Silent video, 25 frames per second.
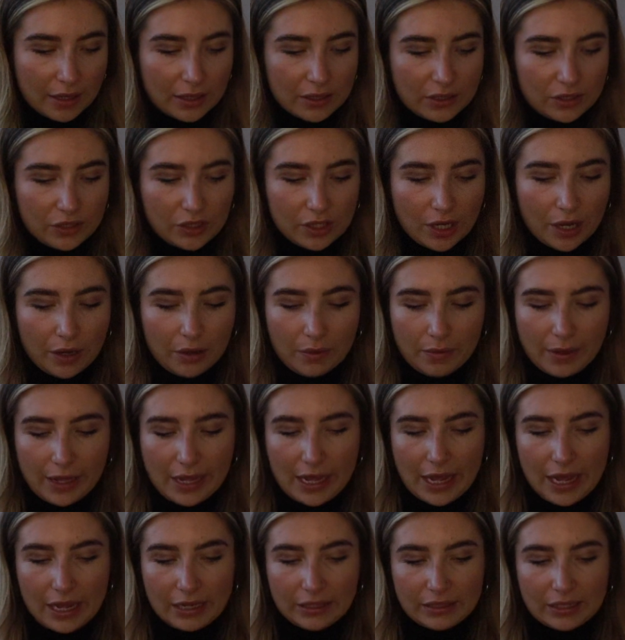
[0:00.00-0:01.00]
So
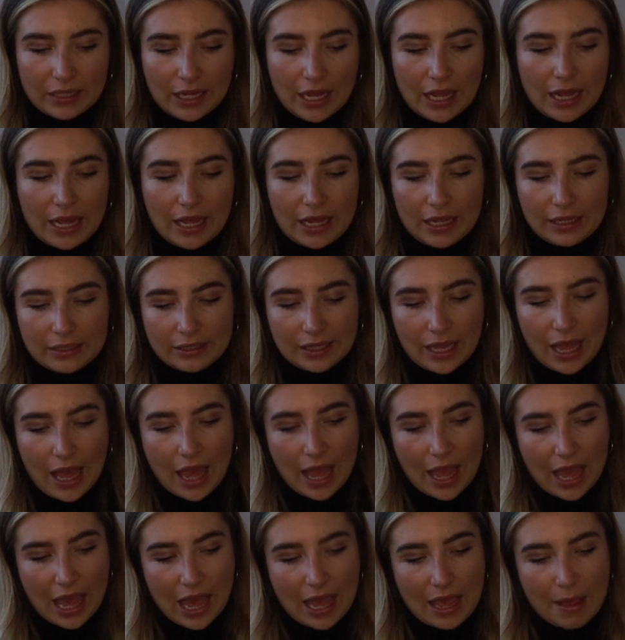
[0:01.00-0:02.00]
it is
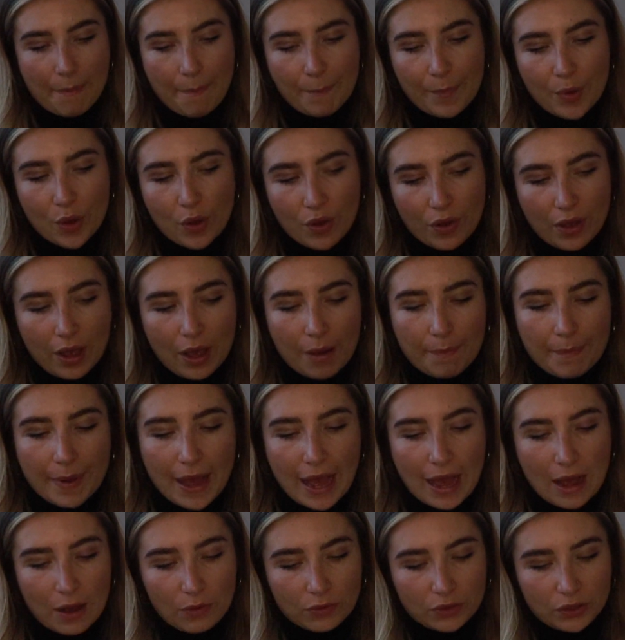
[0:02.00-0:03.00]
a book
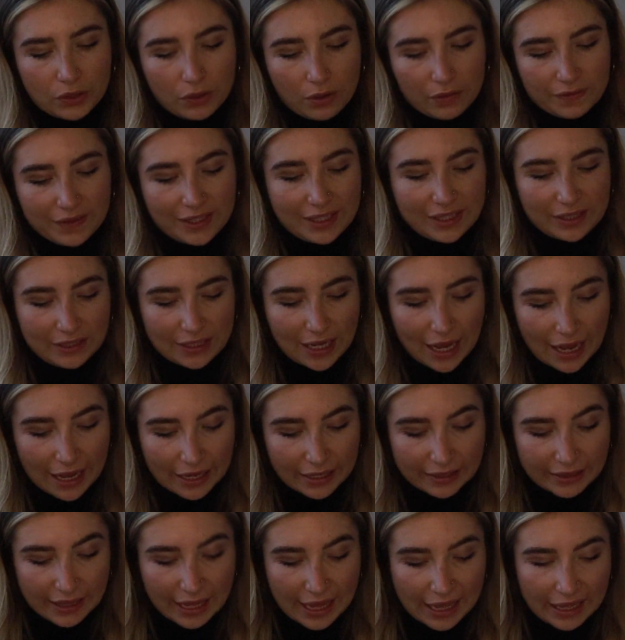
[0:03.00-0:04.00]
about sort of
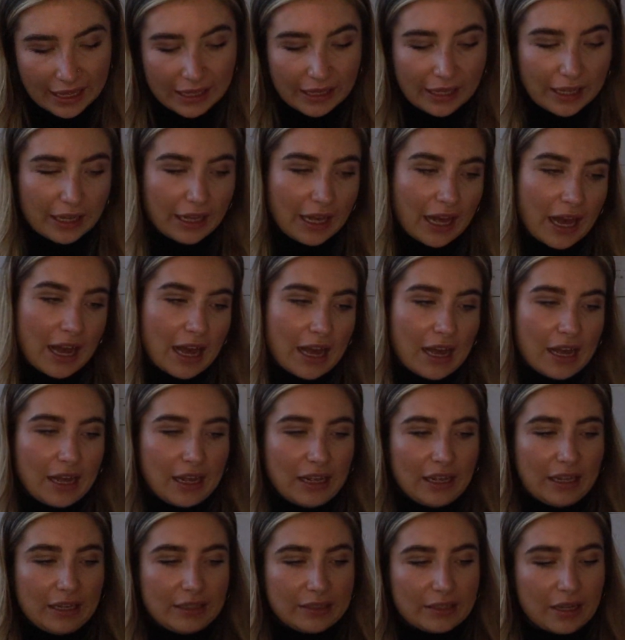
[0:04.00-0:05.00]
styling
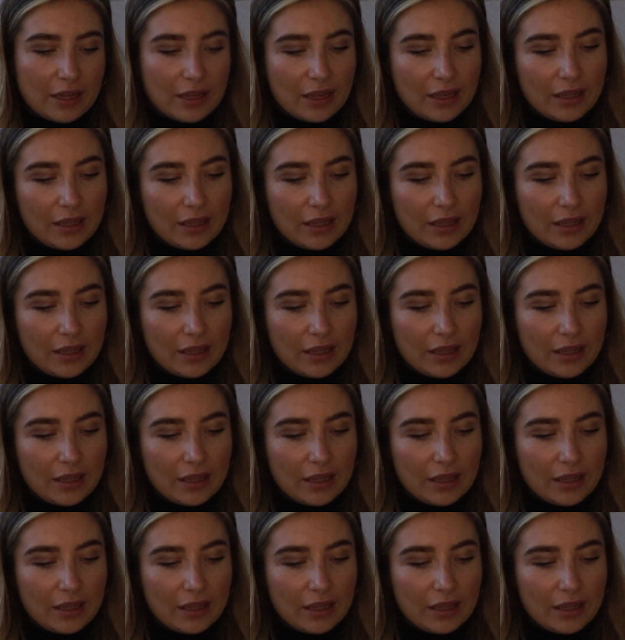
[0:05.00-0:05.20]
and